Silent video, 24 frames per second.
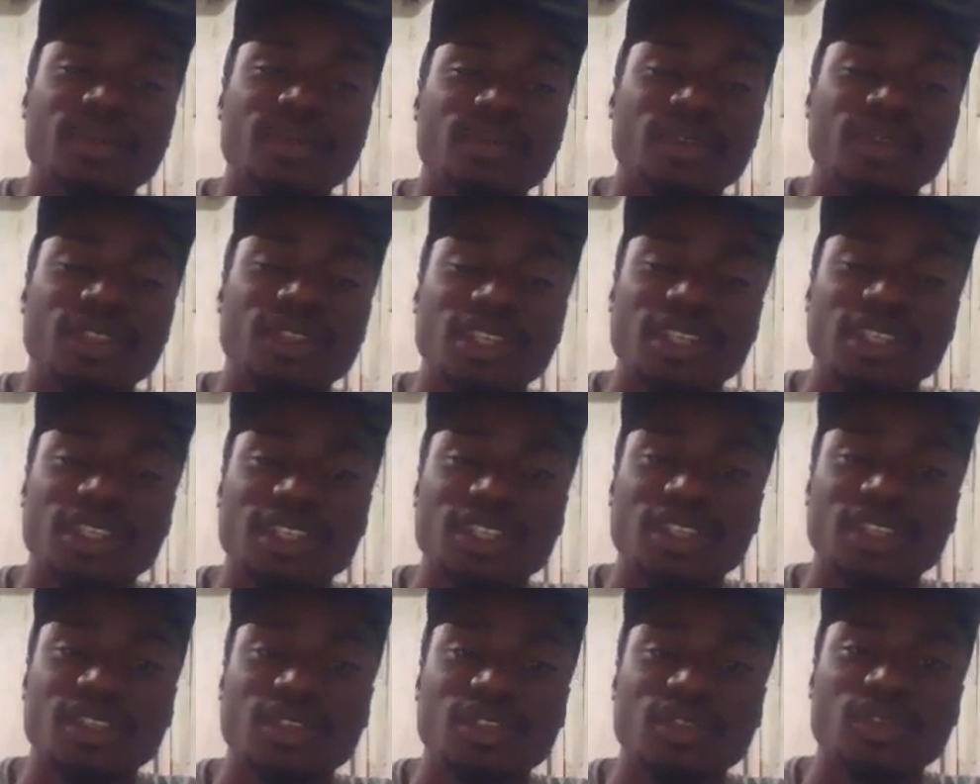
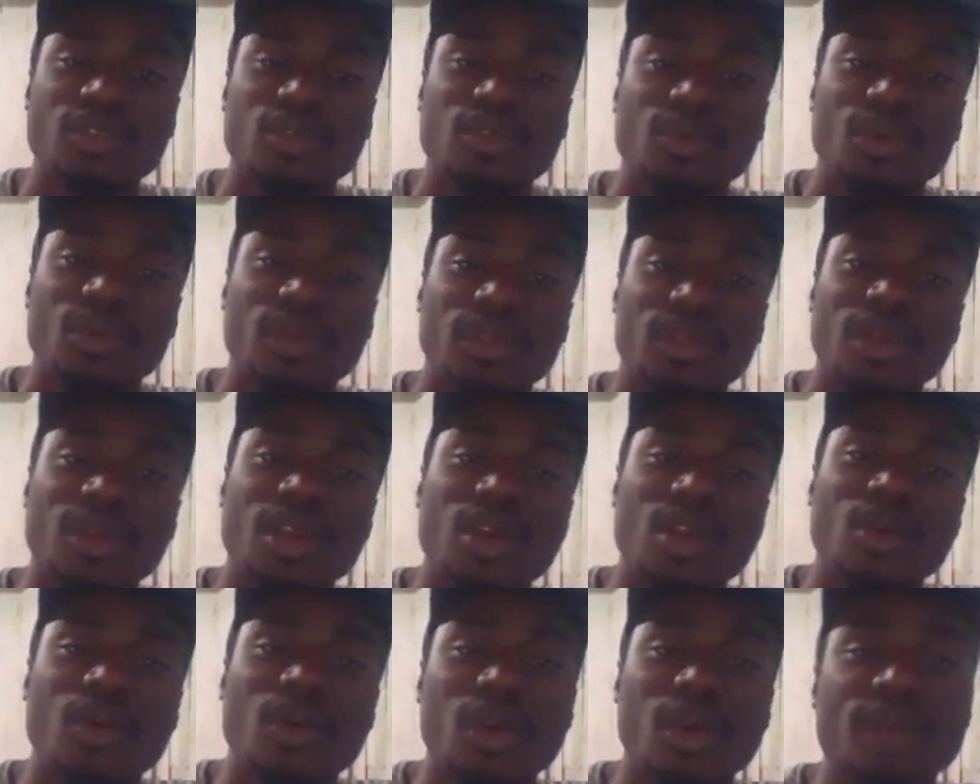presenting to you with
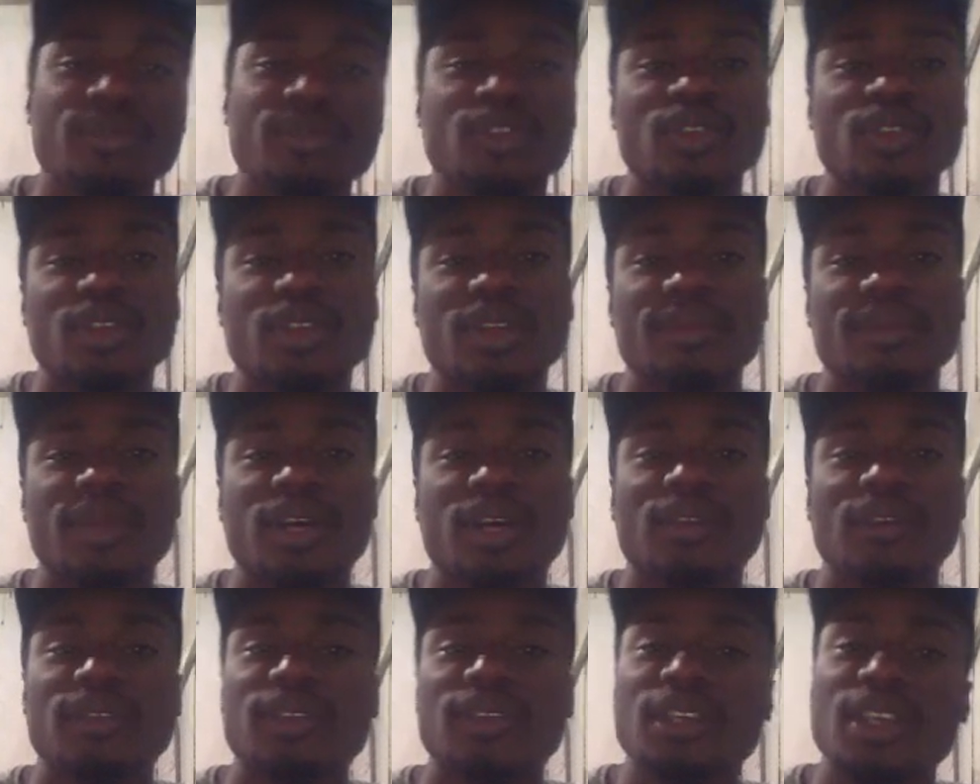what I'm talking
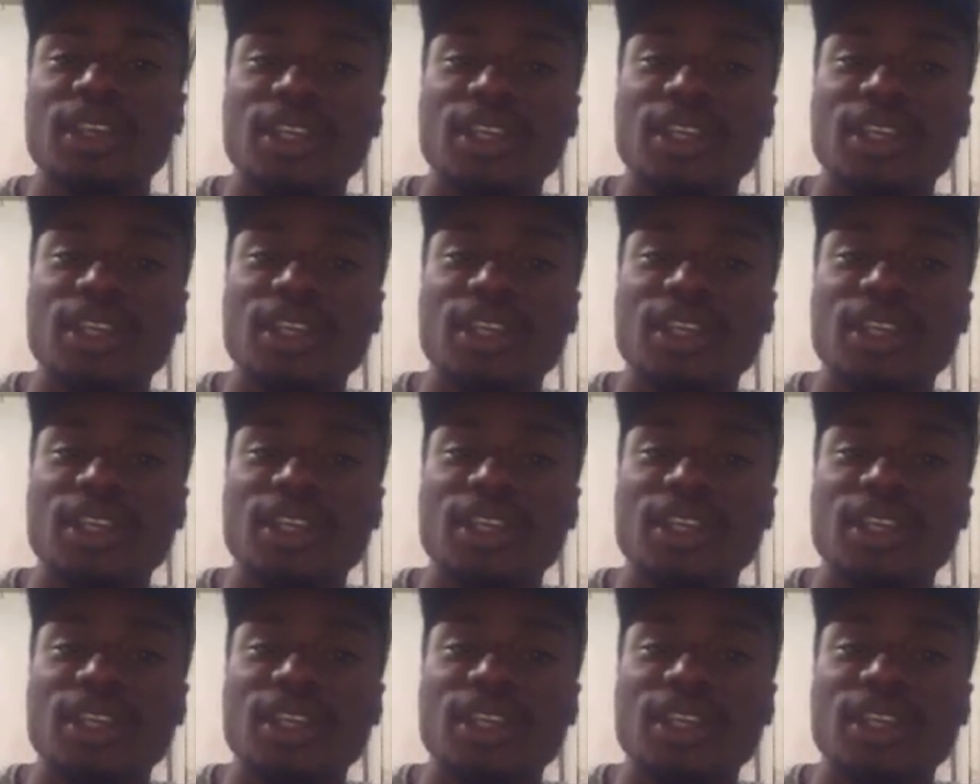about.